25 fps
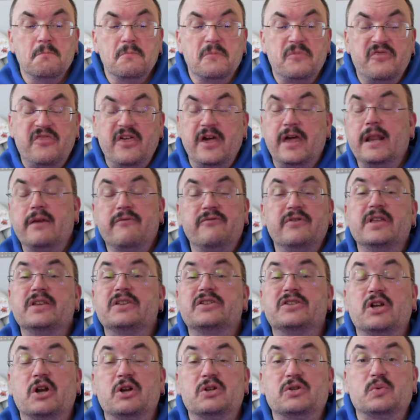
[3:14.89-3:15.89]
then everything
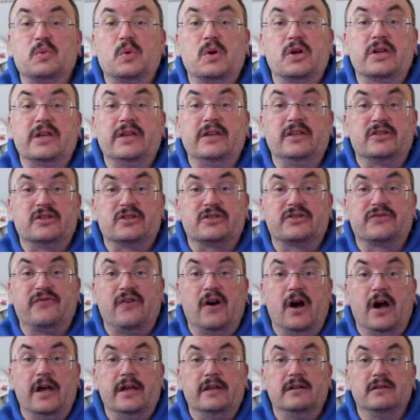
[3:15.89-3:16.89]
starts working just
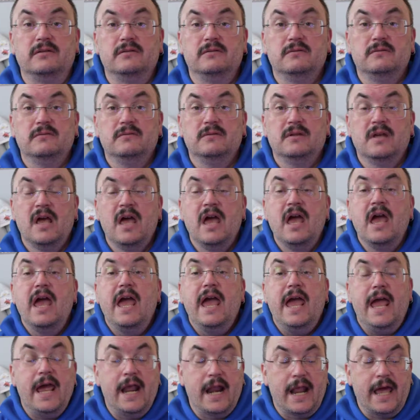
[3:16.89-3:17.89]
fine.
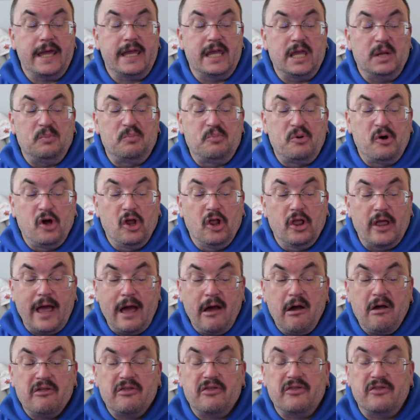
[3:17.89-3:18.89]
And I can pull
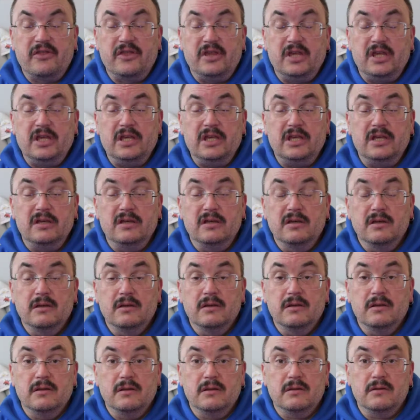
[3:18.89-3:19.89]
out the
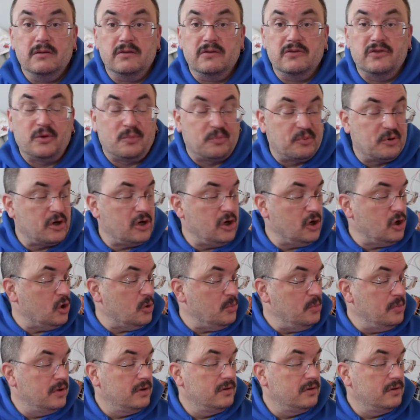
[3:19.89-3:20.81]
probe.